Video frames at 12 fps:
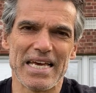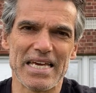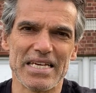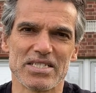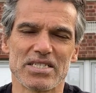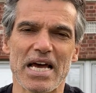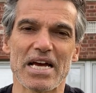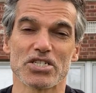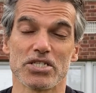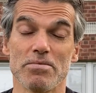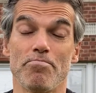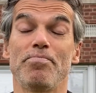is to
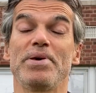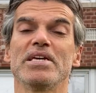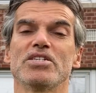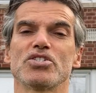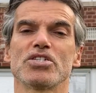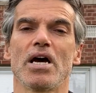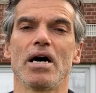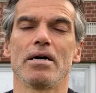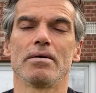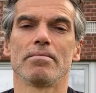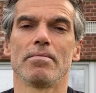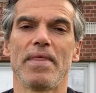actually picture
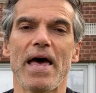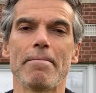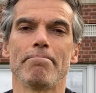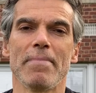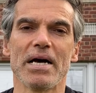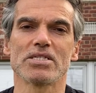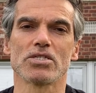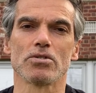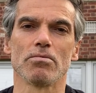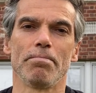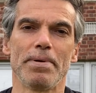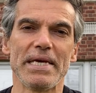that
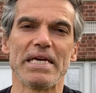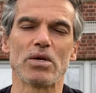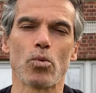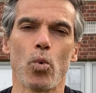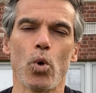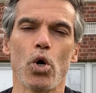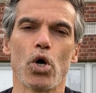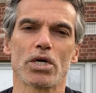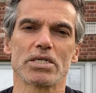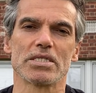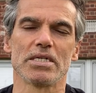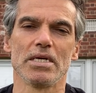muscle being
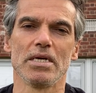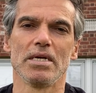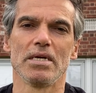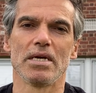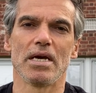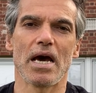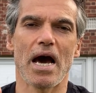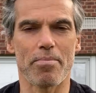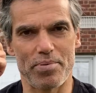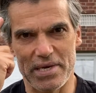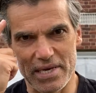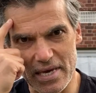worked
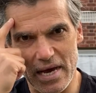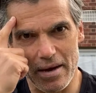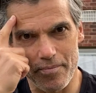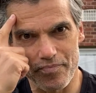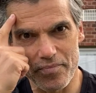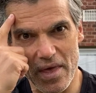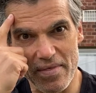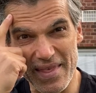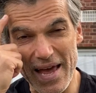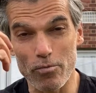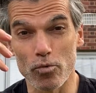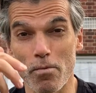up here. And
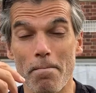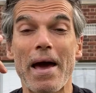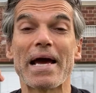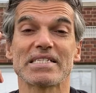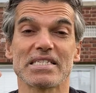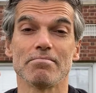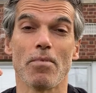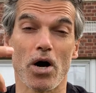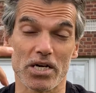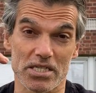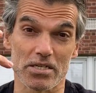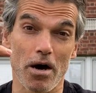that will maximize and